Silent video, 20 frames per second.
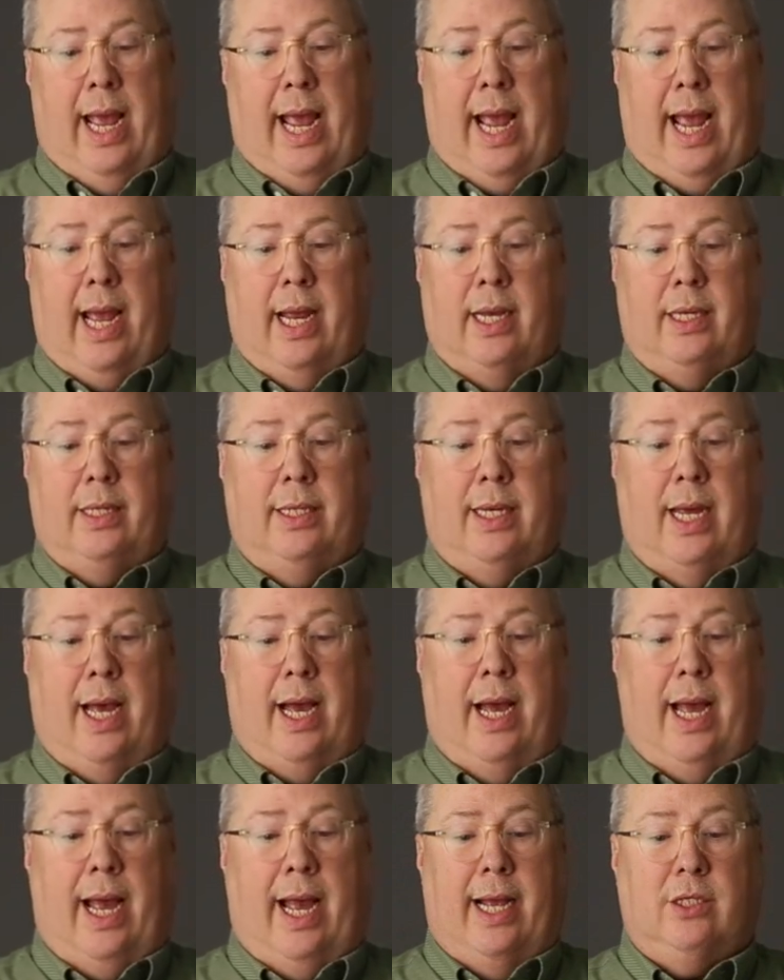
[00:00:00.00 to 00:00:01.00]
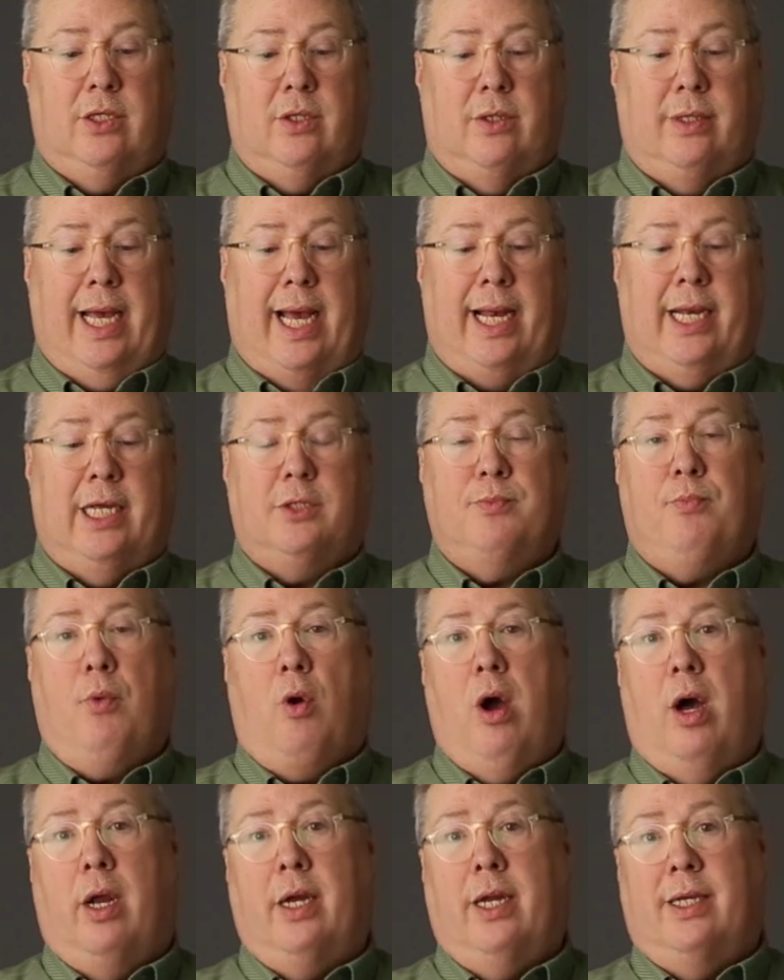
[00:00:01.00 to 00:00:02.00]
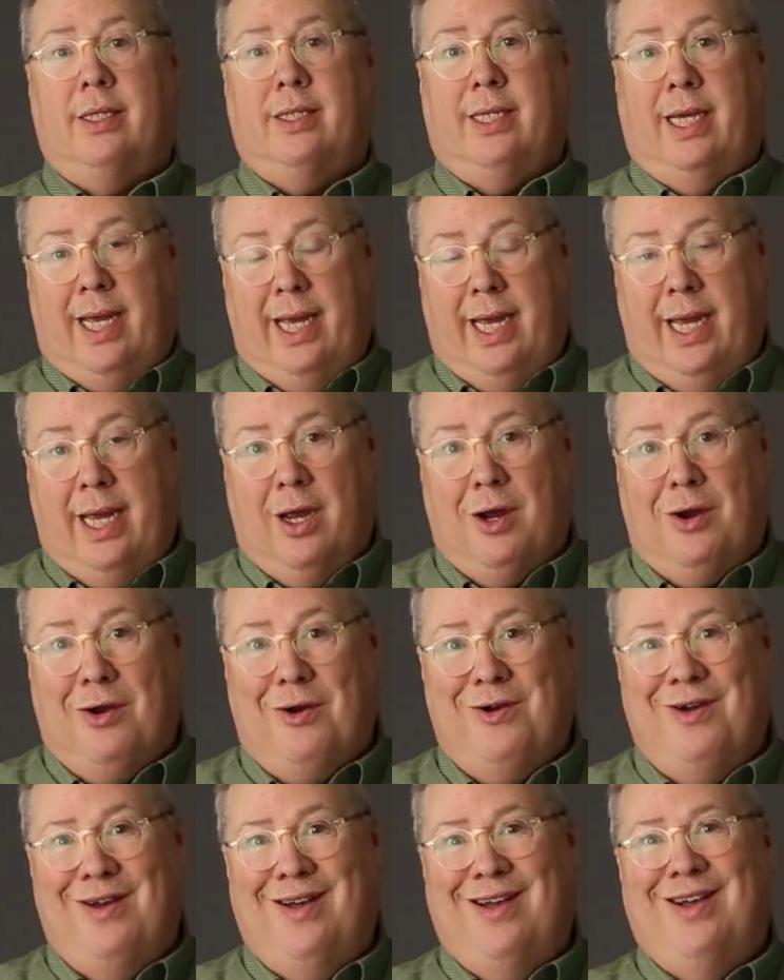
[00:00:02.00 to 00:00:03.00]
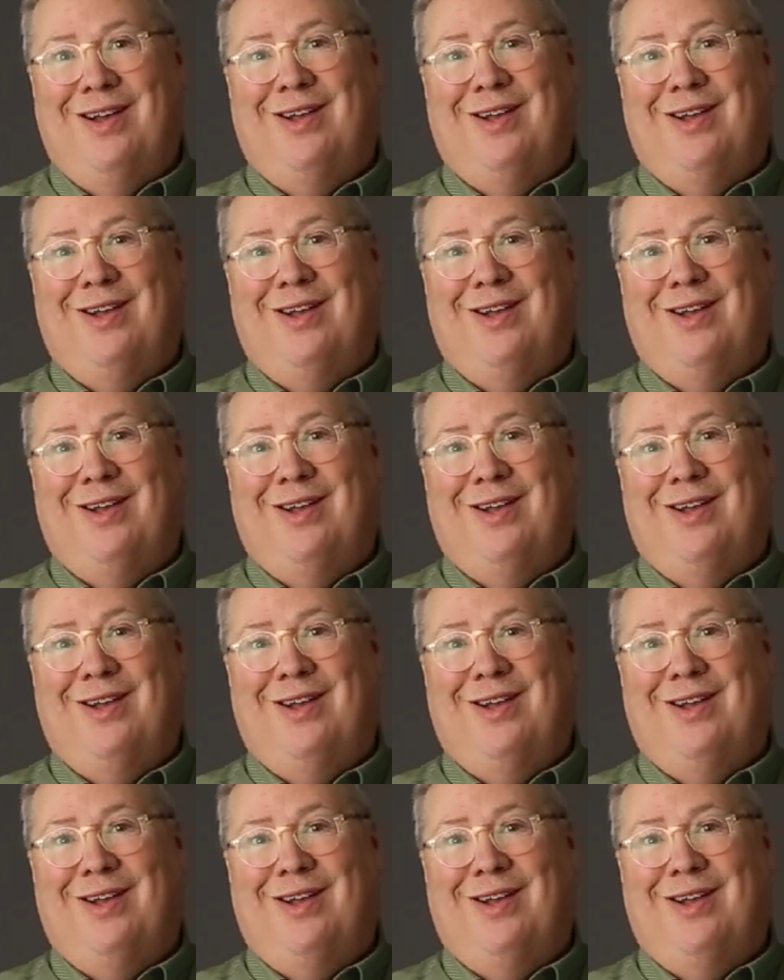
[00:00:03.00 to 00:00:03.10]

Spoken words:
And so that has brought us here